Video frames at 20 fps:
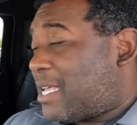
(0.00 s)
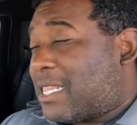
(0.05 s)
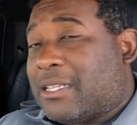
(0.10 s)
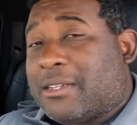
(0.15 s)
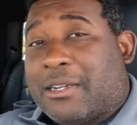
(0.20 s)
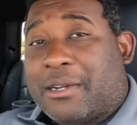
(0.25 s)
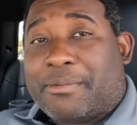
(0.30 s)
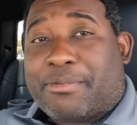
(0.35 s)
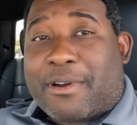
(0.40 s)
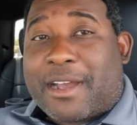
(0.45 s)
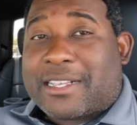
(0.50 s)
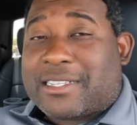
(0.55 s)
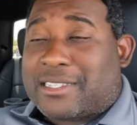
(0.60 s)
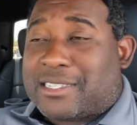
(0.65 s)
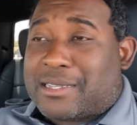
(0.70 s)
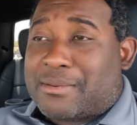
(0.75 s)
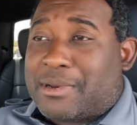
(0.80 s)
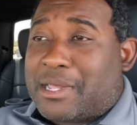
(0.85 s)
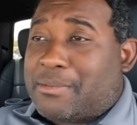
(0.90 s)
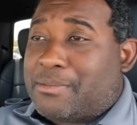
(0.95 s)
I looked at the prices.
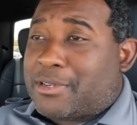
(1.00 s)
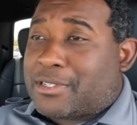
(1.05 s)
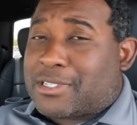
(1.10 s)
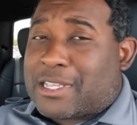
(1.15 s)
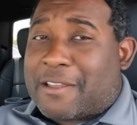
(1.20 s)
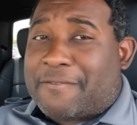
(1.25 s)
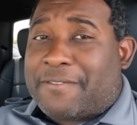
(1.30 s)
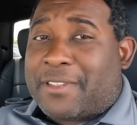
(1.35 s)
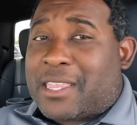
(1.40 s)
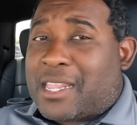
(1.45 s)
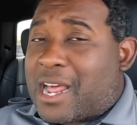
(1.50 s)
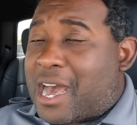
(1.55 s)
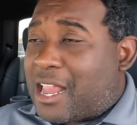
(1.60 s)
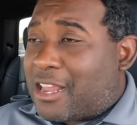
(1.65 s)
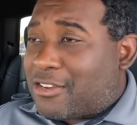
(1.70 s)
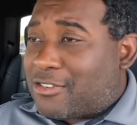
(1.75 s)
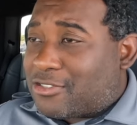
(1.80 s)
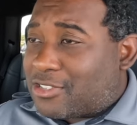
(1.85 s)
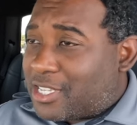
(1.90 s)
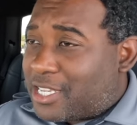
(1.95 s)
Some of these books like fifty
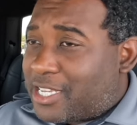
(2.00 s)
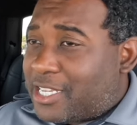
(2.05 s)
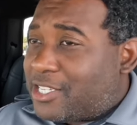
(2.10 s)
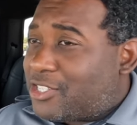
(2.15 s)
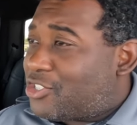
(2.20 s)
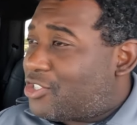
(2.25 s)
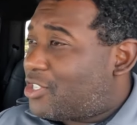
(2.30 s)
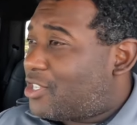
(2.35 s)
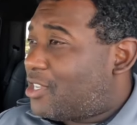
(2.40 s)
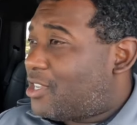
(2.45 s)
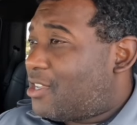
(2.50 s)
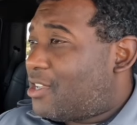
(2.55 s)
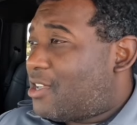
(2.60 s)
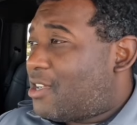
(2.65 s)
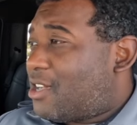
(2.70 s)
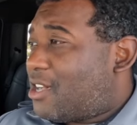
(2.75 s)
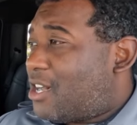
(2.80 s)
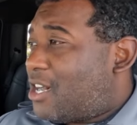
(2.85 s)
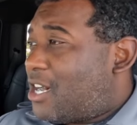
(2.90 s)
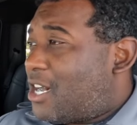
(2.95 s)
dollars each
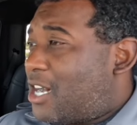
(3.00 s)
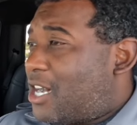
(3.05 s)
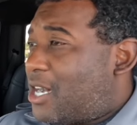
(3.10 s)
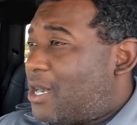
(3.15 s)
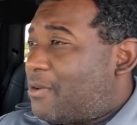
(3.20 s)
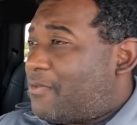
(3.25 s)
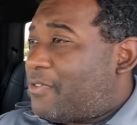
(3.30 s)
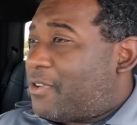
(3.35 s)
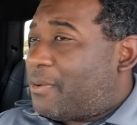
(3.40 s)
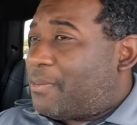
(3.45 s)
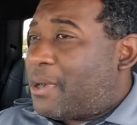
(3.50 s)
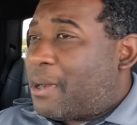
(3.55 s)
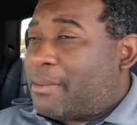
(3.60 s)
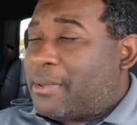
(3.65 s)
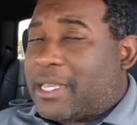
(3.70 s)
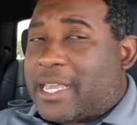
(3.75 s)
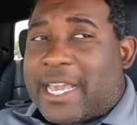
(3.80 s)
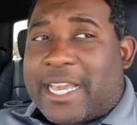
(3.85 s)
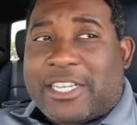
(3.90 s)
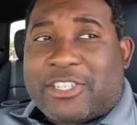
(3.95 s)
uh, for the
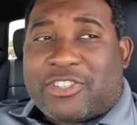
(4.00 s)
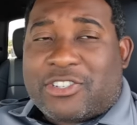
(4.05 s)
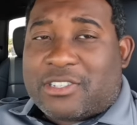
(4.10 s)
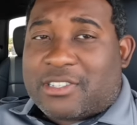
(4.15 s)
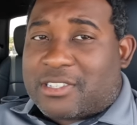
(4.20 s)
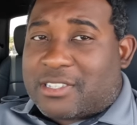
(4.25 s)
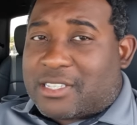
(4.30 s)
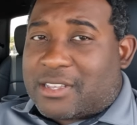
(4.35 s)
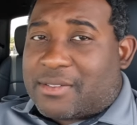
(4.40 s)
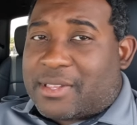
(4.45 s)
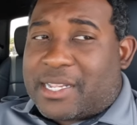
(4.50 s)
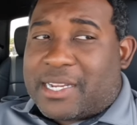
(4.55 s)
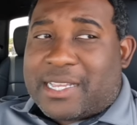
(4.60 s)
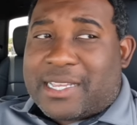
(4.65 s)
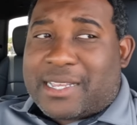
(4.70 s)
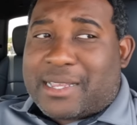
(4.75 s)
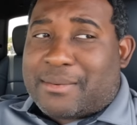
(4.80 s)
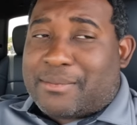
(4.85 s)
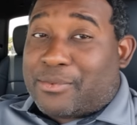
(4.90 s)
publications and stuff like that.